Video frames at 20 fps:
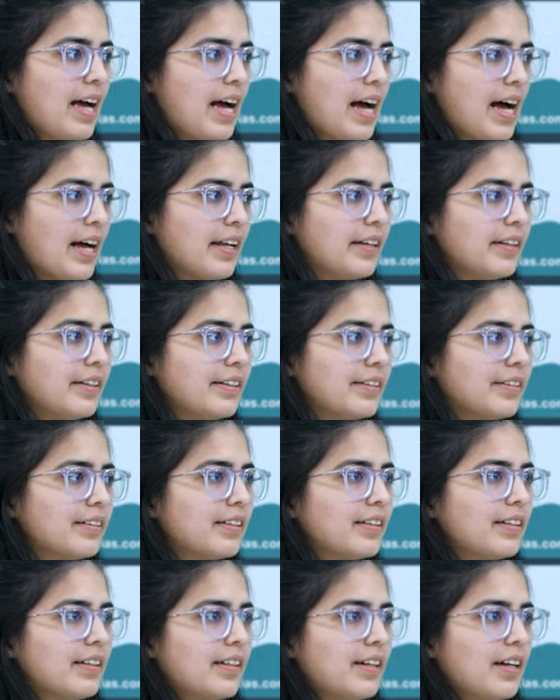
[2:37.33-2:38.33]
And
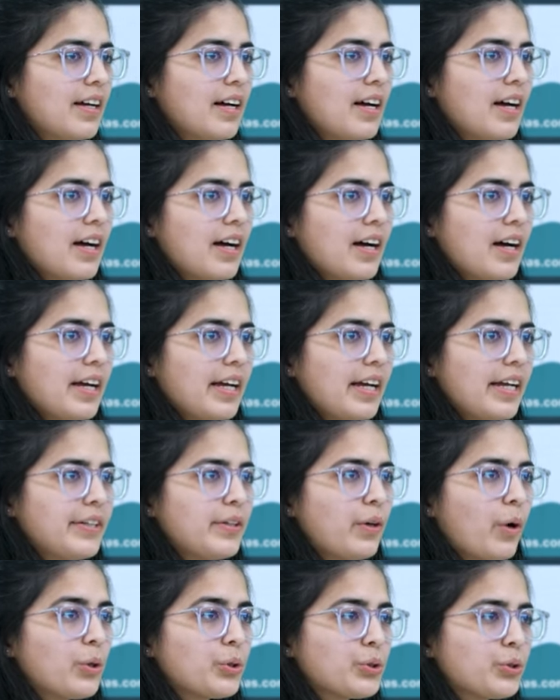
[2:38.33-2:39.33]

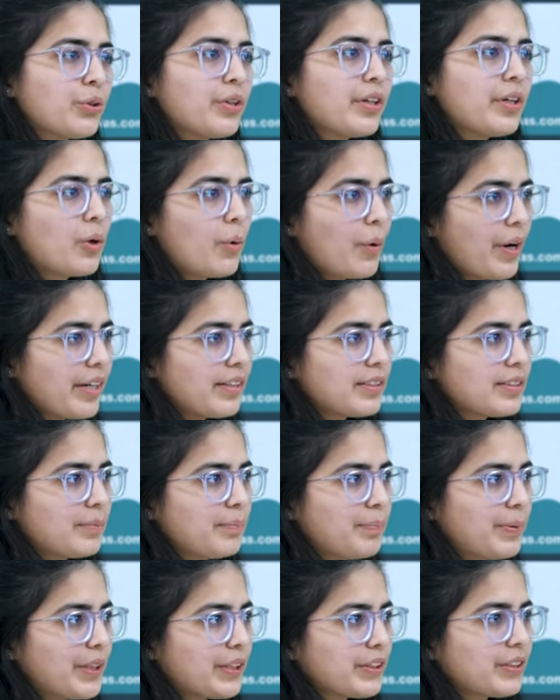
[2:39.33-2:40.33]
it also requires a
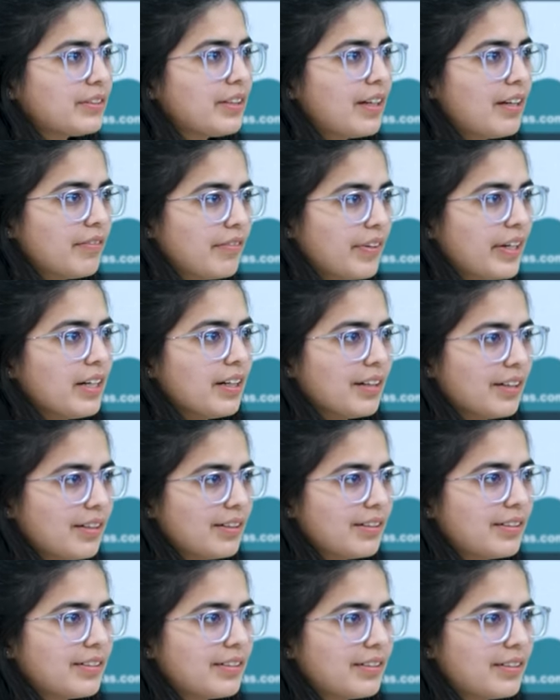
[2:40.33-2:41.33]
personal will
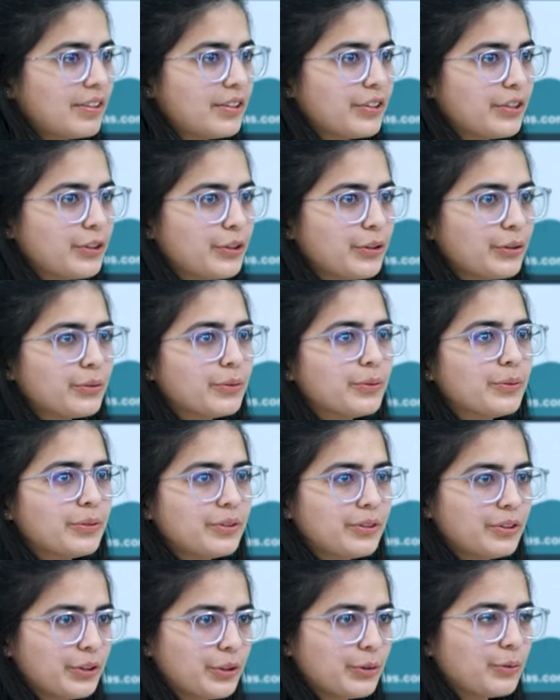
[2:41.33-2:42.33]

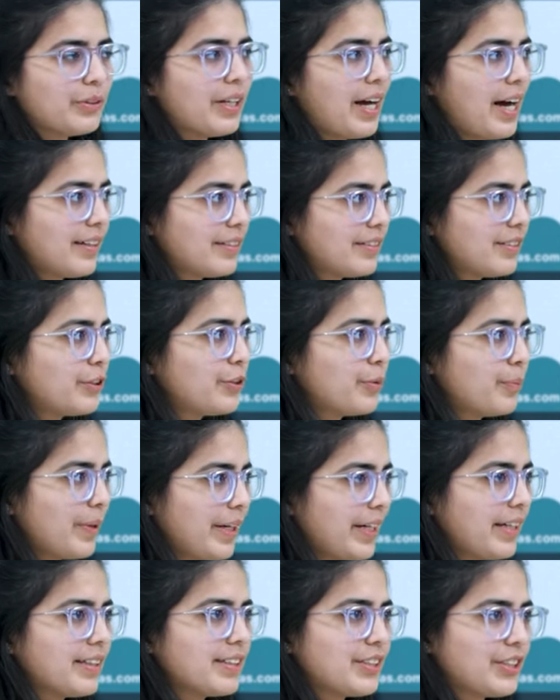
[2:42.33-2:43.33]
to do that, to
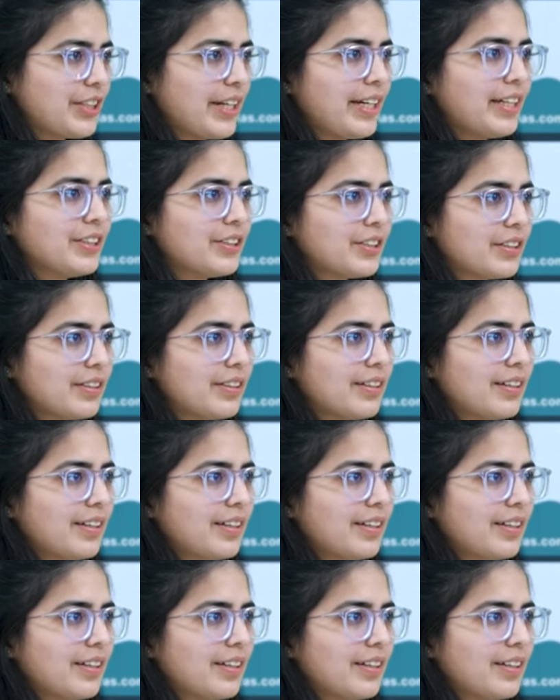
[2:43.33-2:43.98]
bring a change.